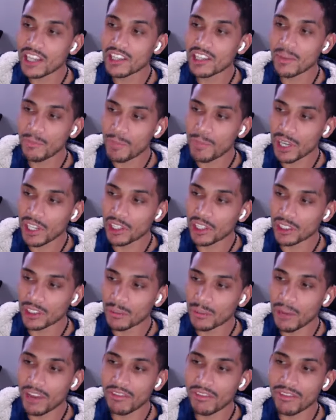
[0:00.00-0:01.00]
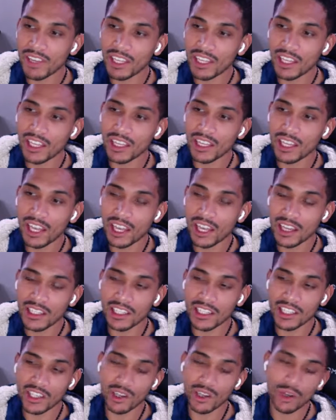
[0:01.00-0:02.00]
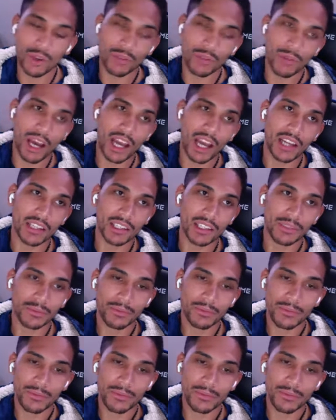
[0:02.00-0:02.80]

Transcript: to build by feeding it in your own mind.